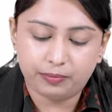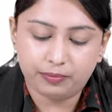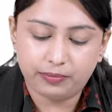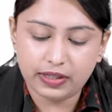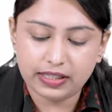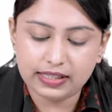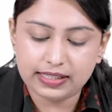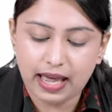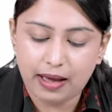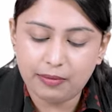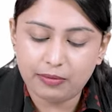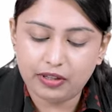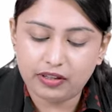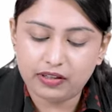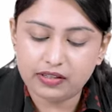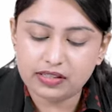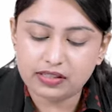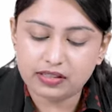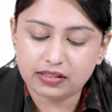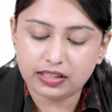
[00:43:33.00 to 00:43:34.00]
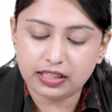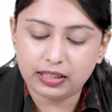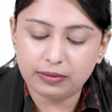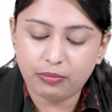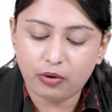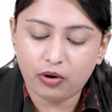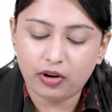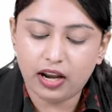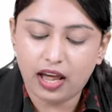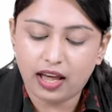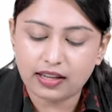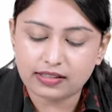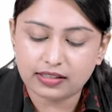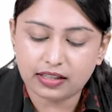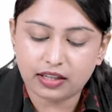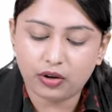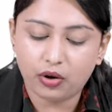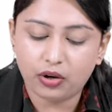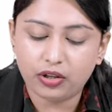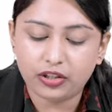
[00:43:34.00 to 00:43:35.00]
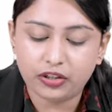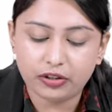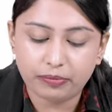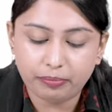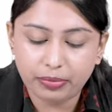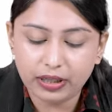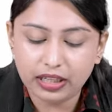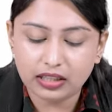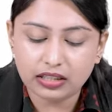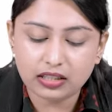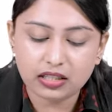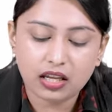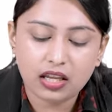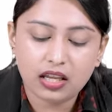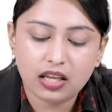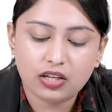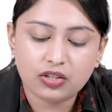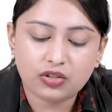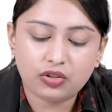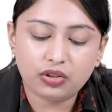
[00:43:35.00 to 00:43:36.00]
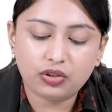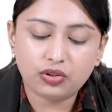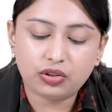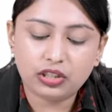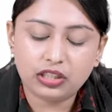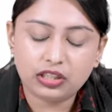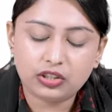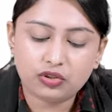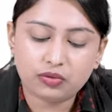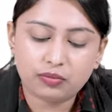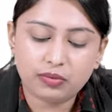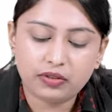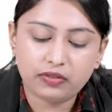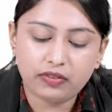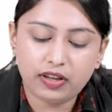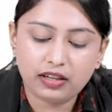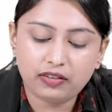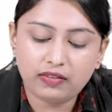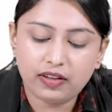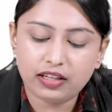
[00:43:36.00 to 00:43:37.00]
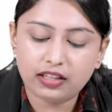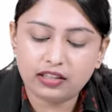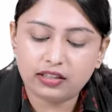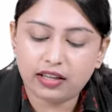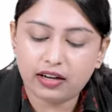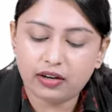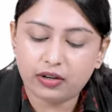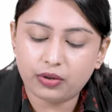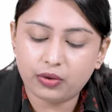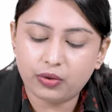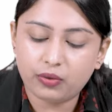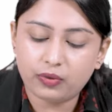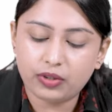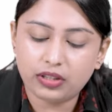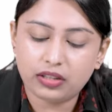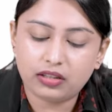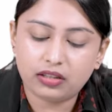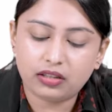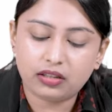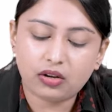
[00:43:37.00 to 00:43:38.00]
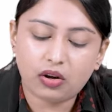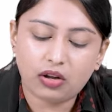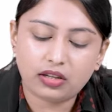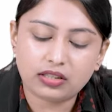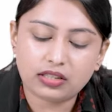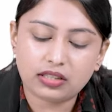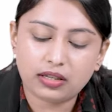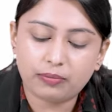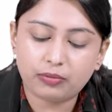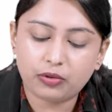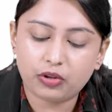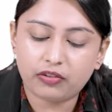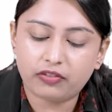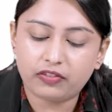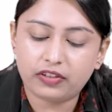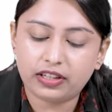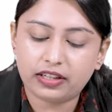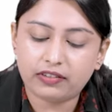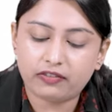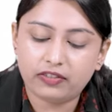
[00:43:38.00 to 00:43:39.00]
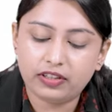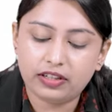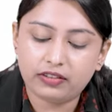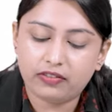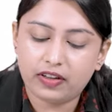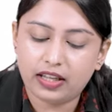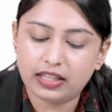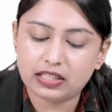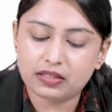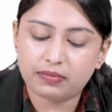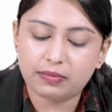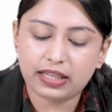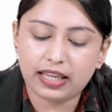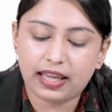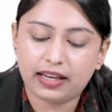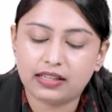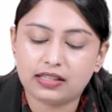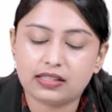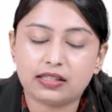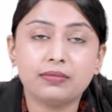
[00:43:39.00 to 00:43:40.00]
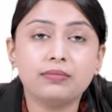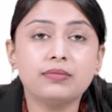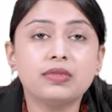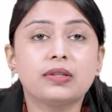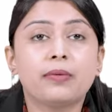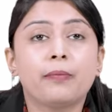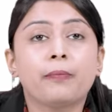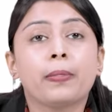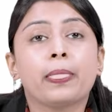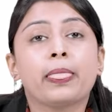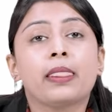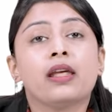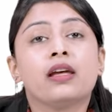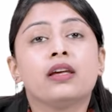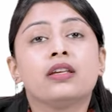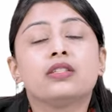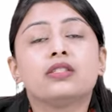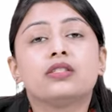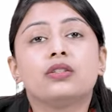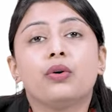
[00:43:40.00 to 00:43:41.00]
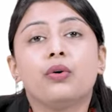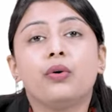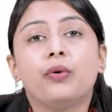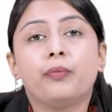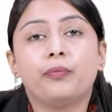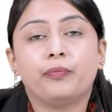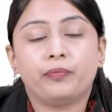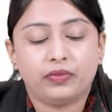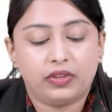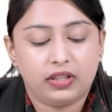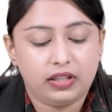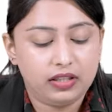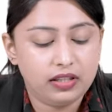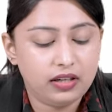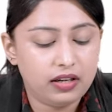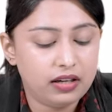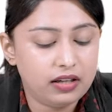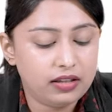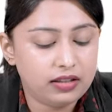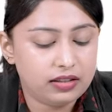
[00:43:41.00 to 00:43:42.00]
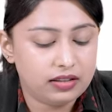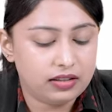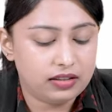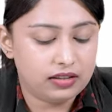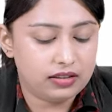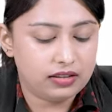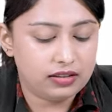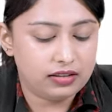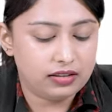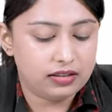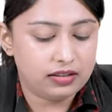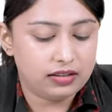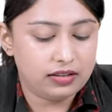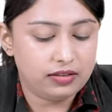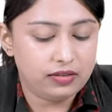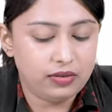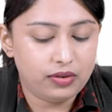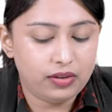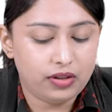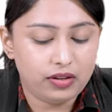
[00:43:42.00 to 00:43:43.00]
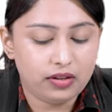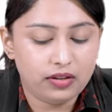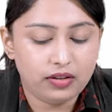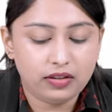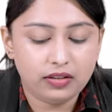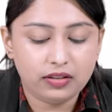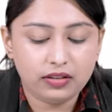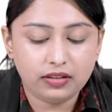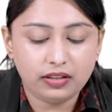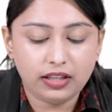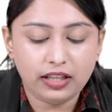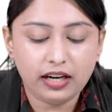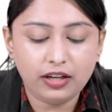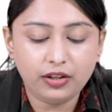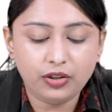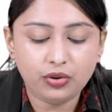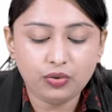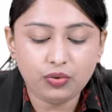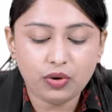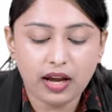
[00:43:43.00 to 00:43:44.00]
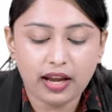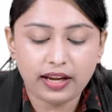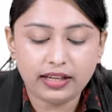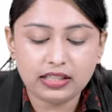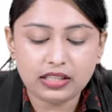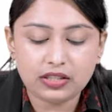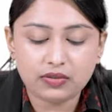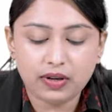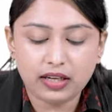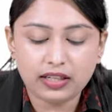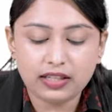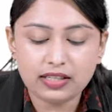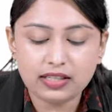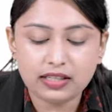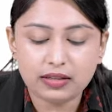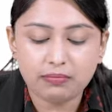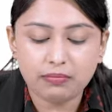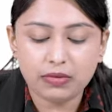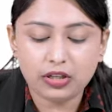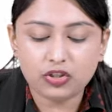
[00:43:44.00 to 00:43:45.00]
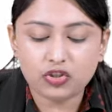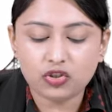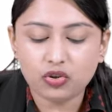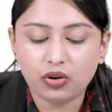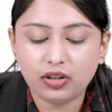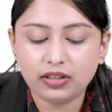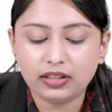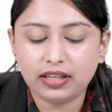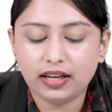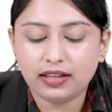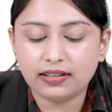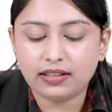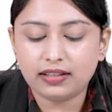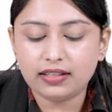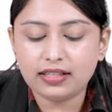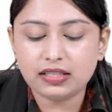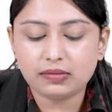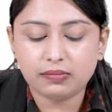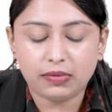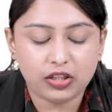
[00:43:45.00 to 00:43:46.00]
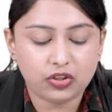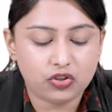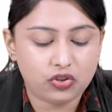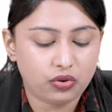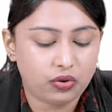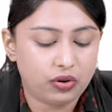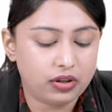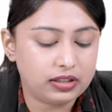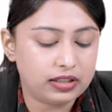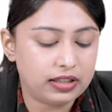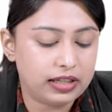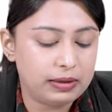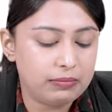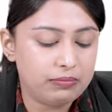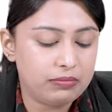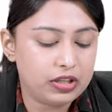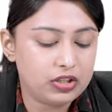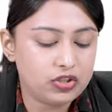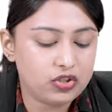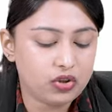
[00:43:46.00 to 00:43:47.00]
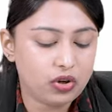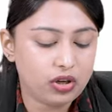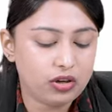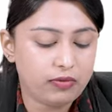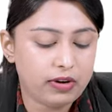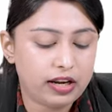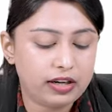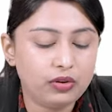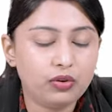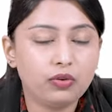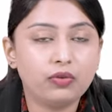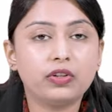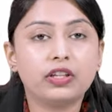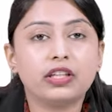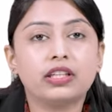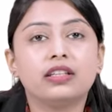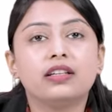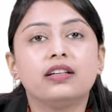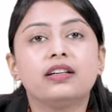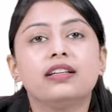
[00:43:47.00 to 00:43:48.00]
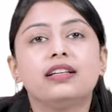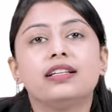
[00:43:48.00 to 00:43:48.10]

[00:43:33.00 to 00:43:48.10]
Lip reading: examiners keep on asking on repeat. So you need to be very, very thorough with the concept of defense mechanisms. So here there are two kinds. One is immature, the other is mature. The immature one over here